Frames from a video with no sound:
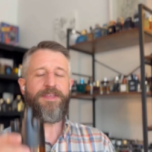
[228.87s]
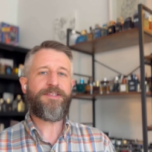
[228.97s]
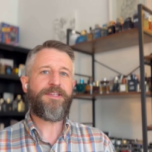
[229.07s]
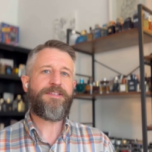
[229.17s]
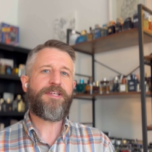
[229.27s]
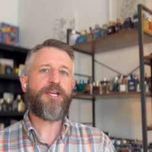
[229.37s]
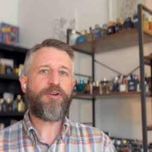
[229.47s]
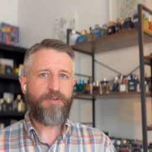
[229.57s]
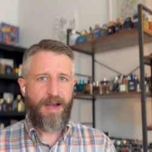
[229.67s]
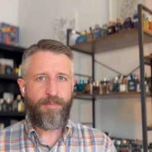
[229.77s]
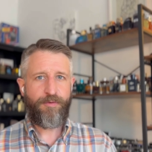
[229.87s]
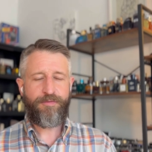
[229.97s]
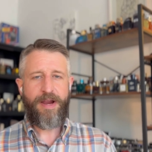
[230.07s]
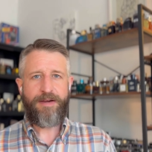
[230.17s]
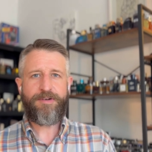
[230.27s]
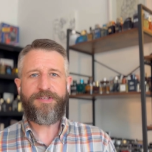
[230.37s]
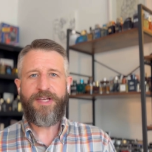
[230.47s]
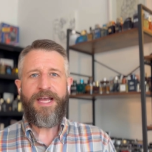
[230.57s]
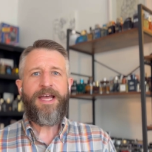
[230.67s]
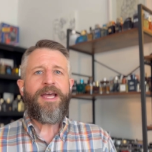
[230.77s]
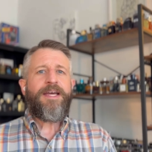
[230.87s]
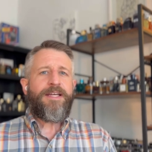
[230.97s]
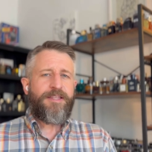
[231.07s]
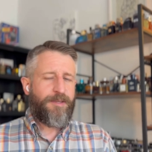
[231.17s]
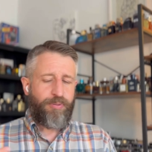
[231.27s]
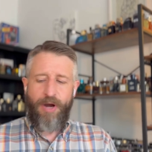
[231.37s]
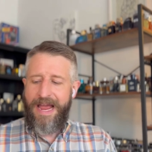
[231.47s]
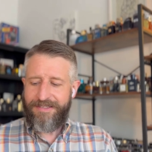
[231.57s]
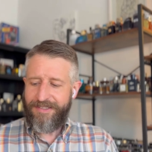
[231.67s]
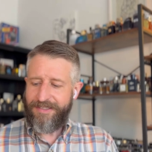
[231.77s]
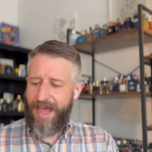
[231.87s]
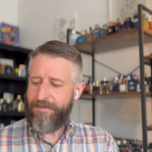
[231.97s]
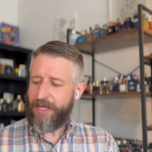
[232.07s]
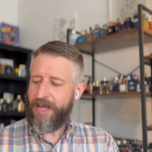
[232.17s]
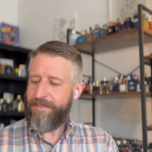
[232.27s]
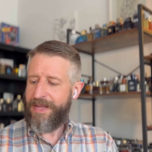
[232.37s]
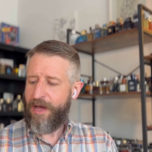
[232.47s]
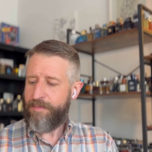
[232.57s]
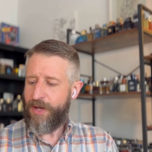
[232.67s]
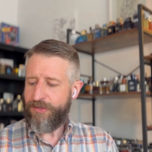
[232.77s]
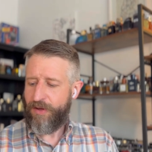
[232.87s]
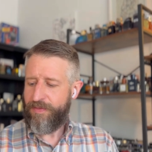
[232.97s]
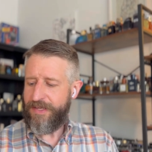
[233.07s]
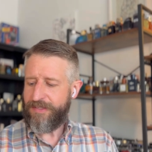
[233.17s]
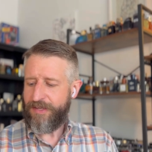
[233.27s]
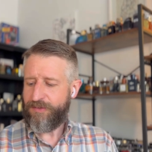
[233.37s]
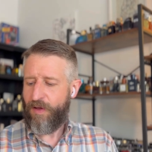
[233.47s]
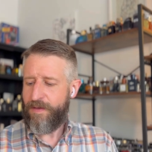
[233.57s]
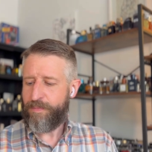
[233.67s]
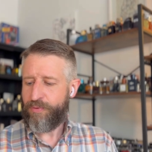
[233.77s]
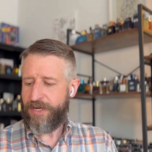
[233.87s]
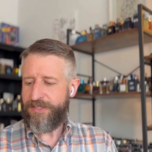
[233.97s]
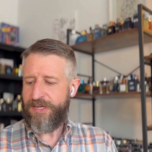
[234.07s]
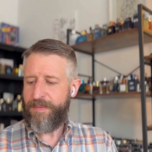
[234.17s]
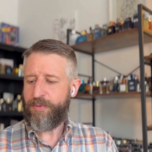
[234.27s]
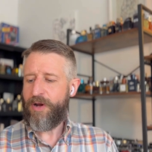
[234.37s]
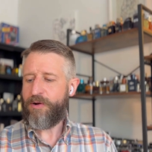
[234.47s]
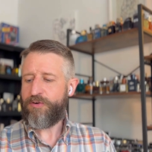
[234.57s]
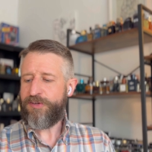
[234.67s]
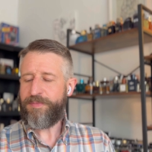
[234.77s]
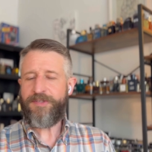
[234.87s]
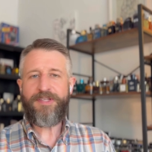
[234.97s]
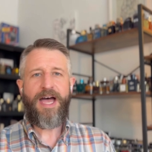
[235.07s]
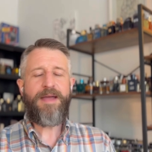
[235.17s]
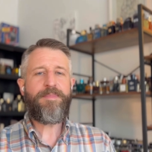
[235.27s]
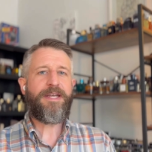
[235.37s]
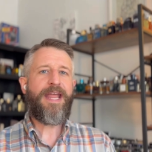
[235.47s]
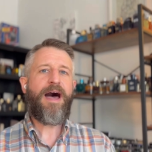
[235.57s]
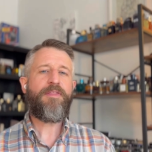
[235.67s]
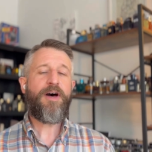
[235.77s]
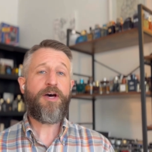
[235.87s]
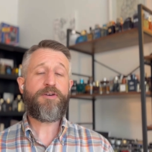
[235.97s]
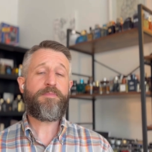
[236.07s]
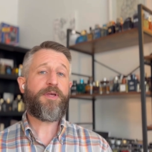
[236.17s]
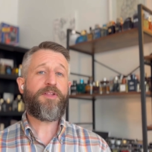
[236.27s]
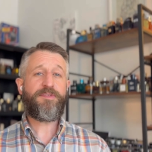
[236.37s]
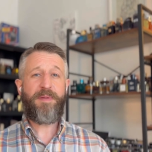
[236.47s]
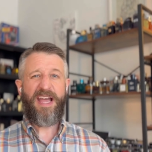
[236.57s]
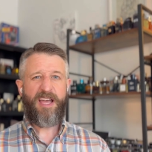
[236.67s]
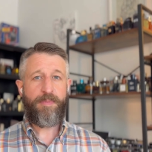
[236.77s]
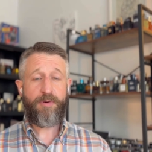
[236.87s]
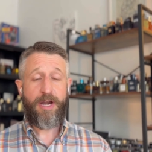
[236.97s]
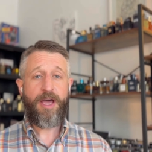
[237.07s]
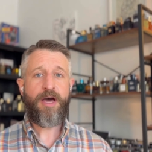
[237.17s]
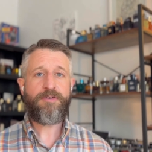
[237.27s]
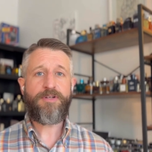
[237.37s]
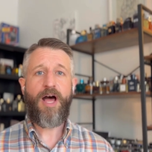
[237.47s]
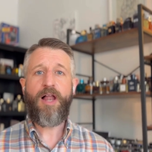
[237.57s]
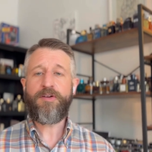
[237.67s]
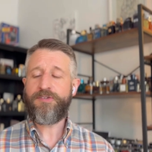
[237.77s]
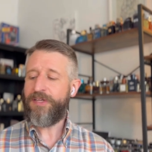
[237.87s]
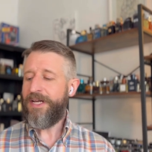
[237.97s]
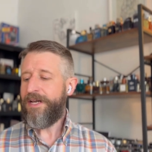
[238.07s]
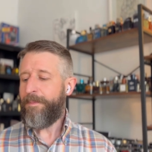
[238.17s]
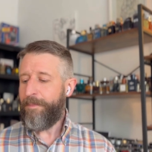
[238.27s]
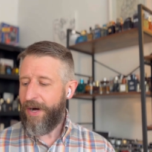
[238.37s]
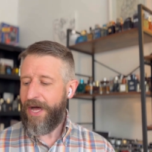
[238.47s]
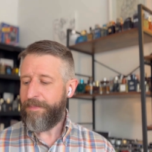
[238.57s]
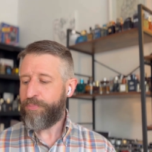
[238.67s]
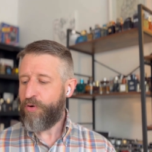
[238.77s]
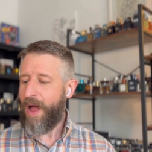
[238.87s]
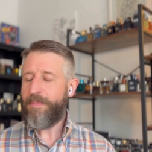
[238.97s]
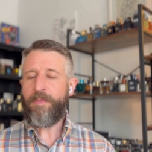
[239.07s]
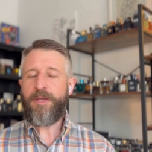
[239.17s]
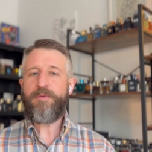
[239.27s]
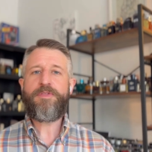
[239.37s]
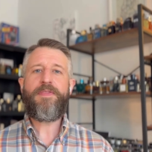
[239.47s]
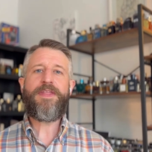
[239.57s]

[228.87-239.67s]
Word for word: this is an incredible fragrance. The prices haven't come down much on these. I saw them pretty cheap around Christmas time, but now the 100 mil is back up around $100. But probably within the